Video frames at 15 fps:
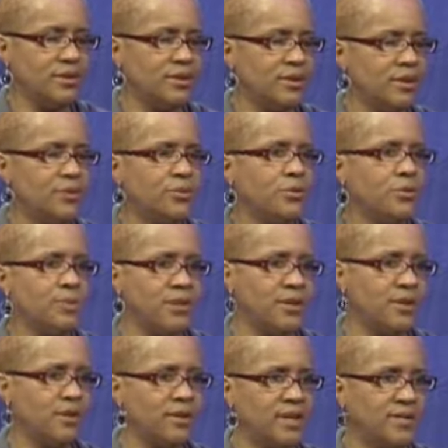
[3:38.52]
go through the
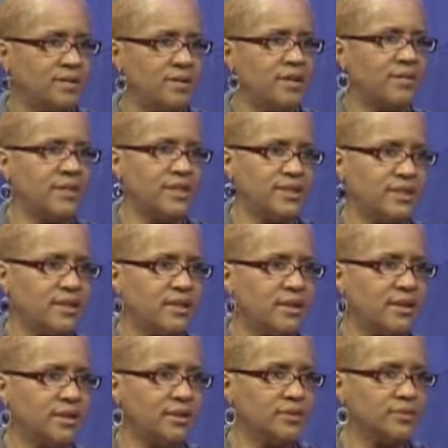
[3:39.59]
paragraphs of that
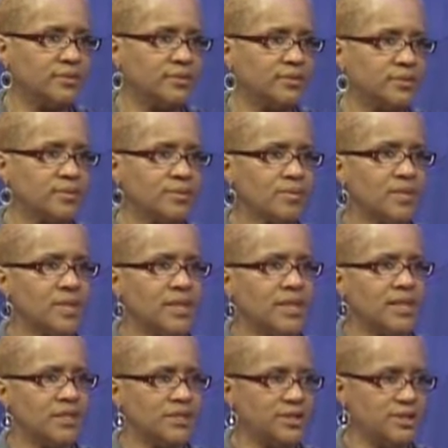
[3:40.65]
song
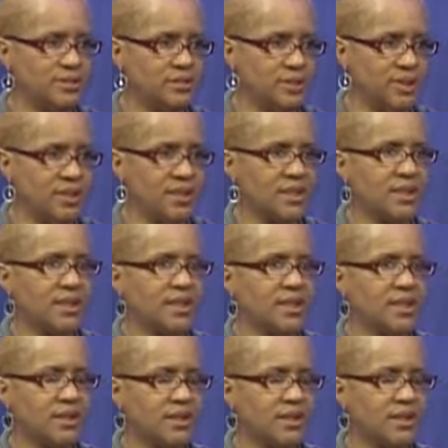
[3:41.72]
and just really